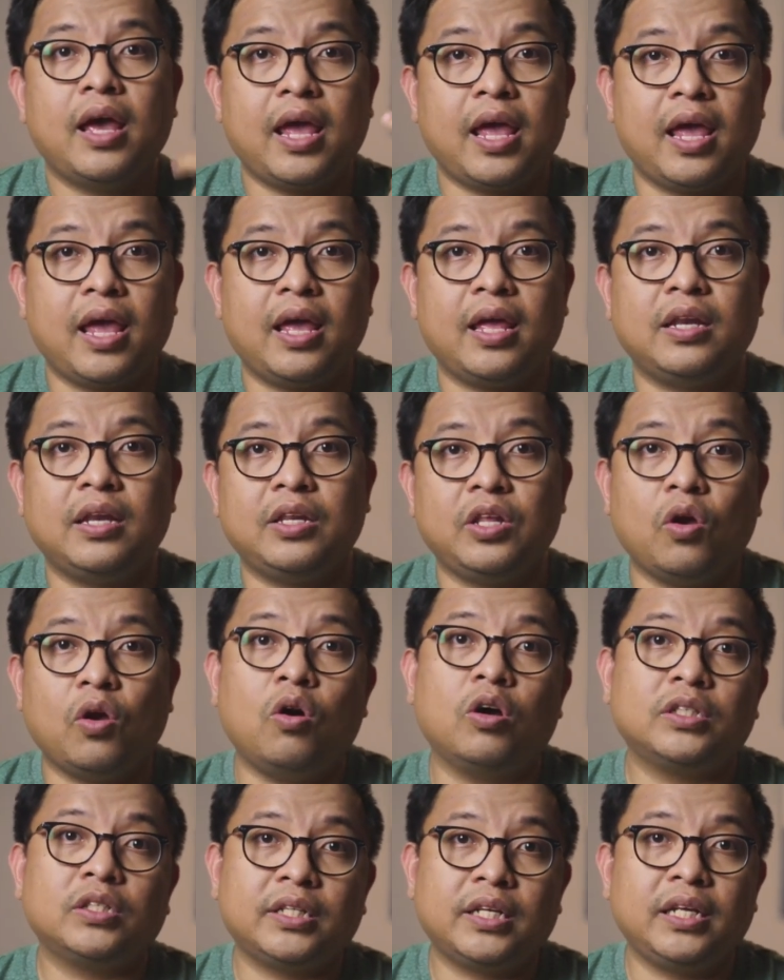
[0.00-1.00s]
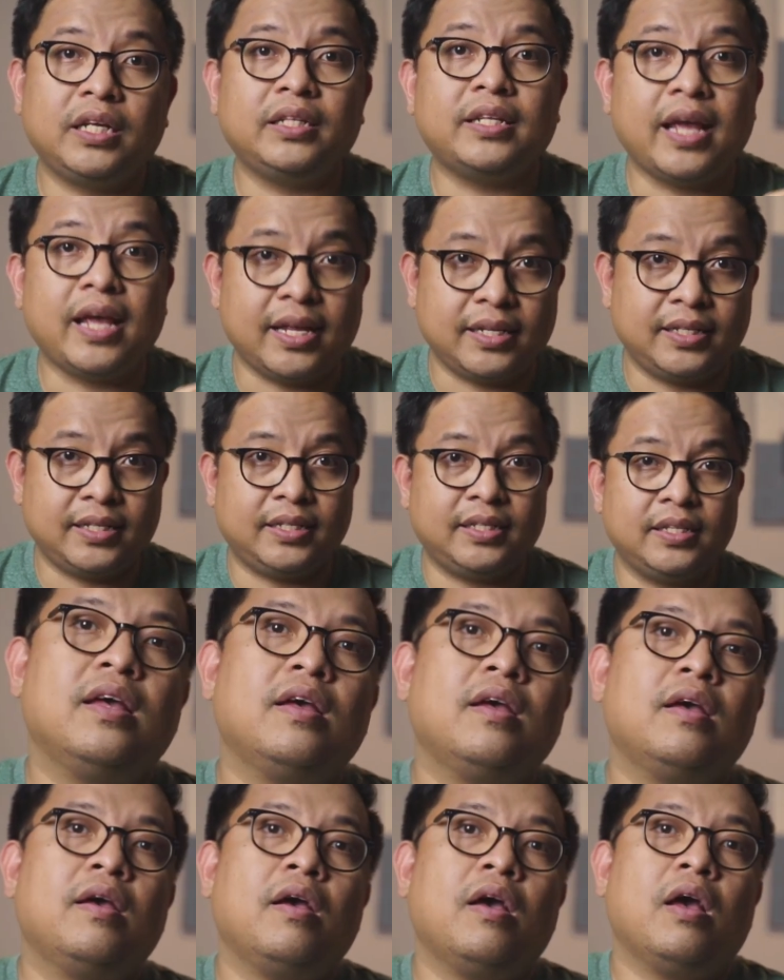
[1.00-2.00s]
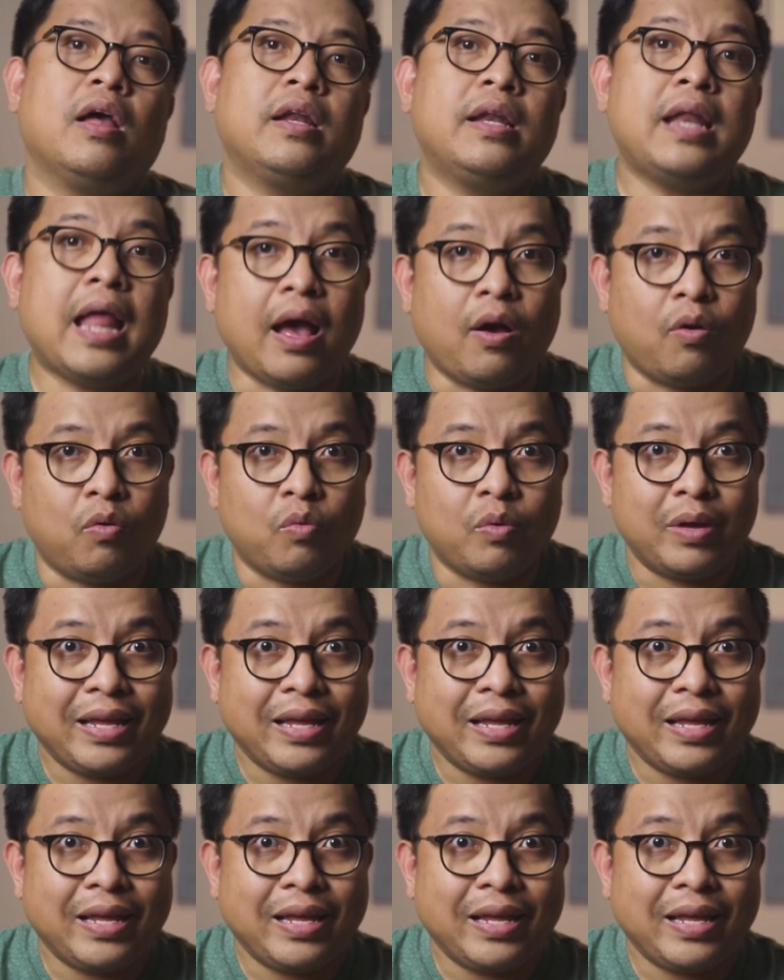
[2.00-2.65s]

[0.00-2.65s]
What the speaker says: and the OSCE tests. Now,